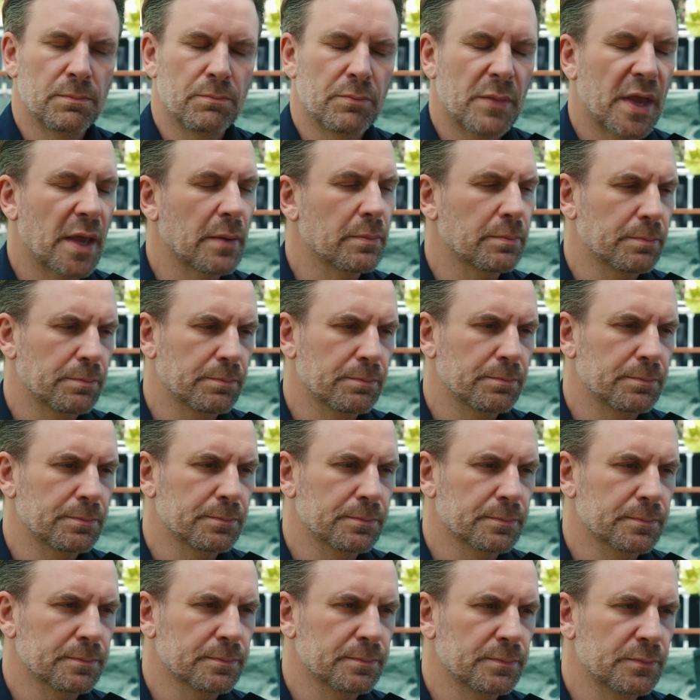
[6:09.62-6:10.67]
Ma'am,
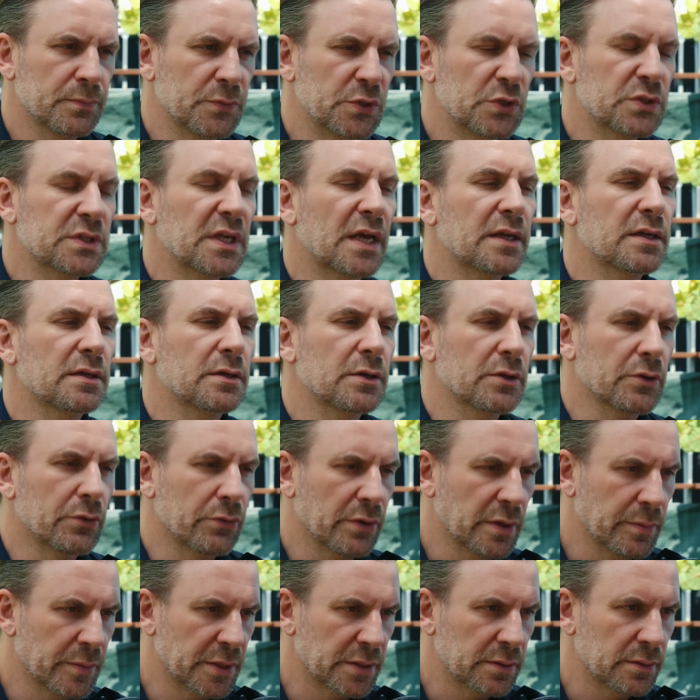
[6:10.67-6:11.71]
you signed an
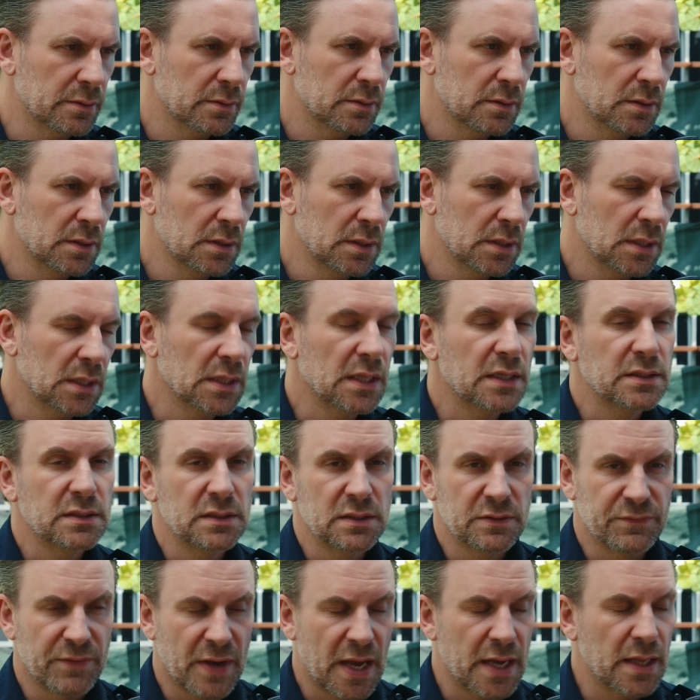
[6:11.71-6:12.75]
agreement. Unless
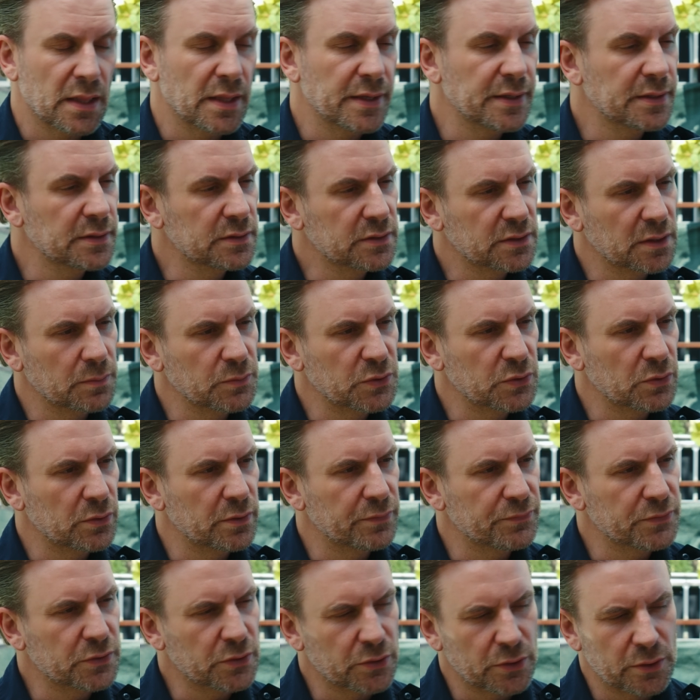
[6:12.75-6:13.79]
he's violated some sort
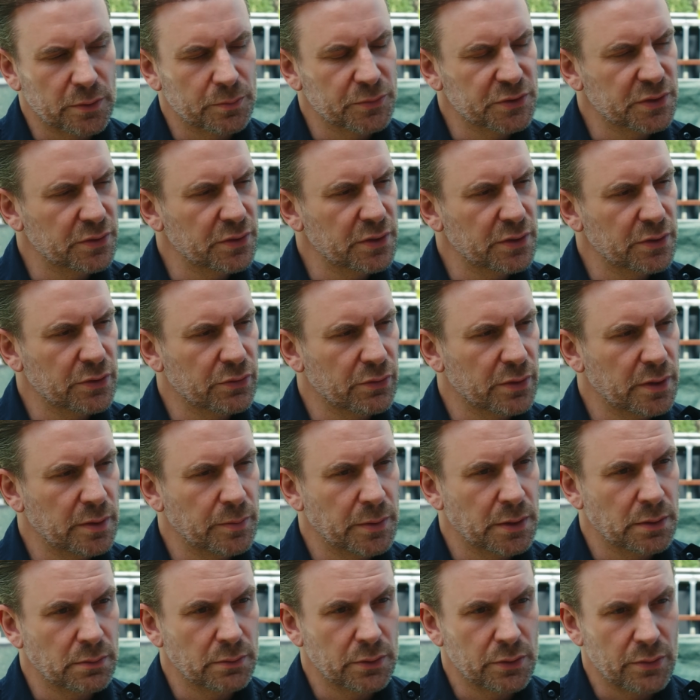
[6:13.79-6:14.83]
of terms of the
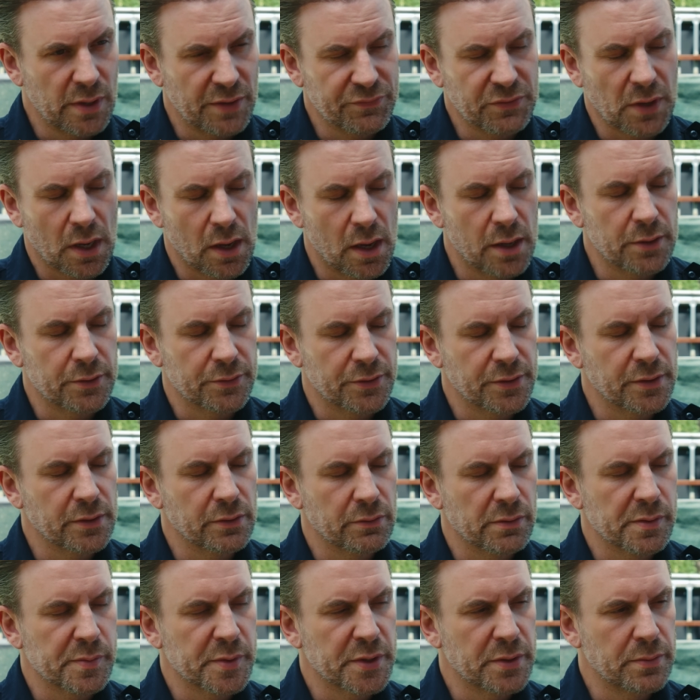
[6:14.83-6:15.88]
agreement, you have to honor the
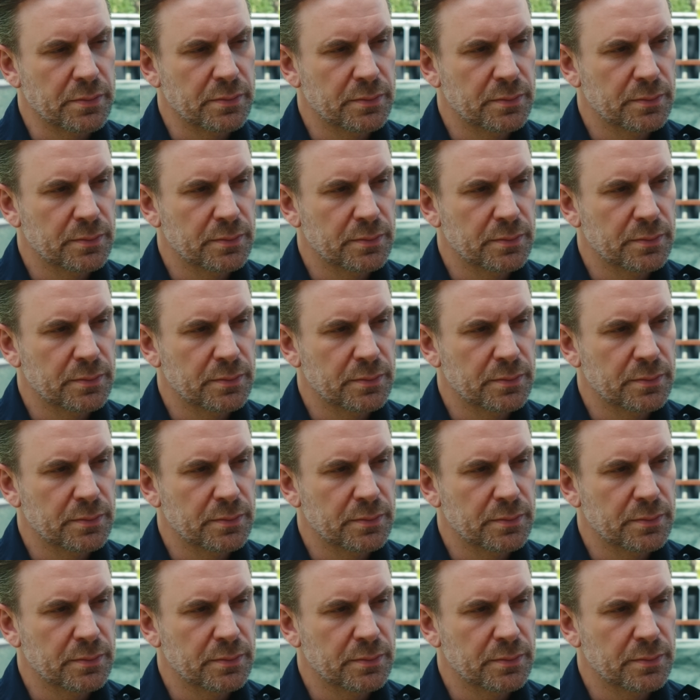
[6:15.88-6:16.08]
agreement.